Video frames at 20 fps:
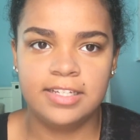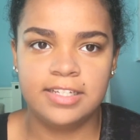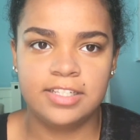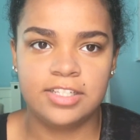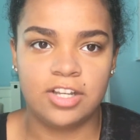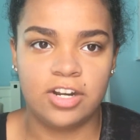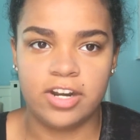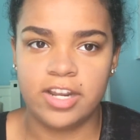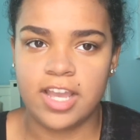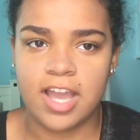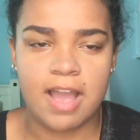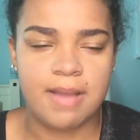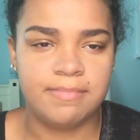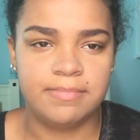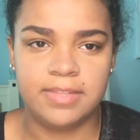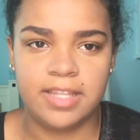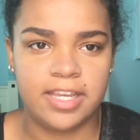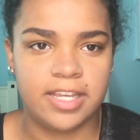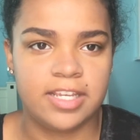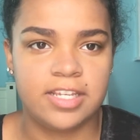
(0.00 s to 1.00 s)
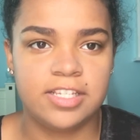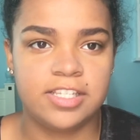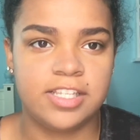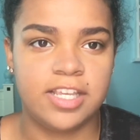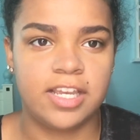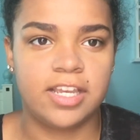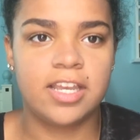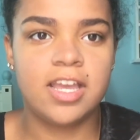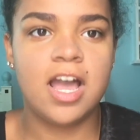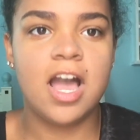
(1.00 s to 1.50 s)
sorry, I'm like
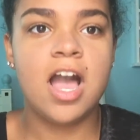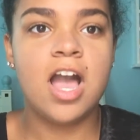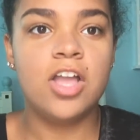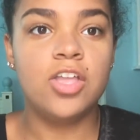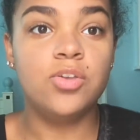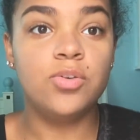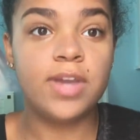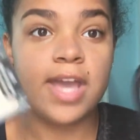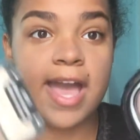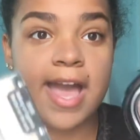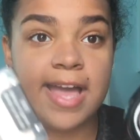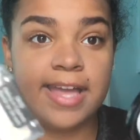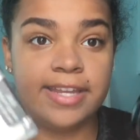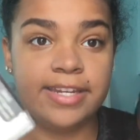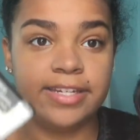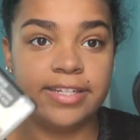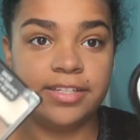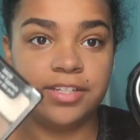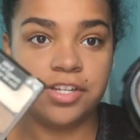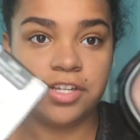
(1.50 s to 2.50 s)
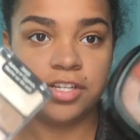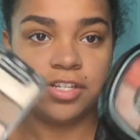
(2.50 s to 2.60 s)
sick. You can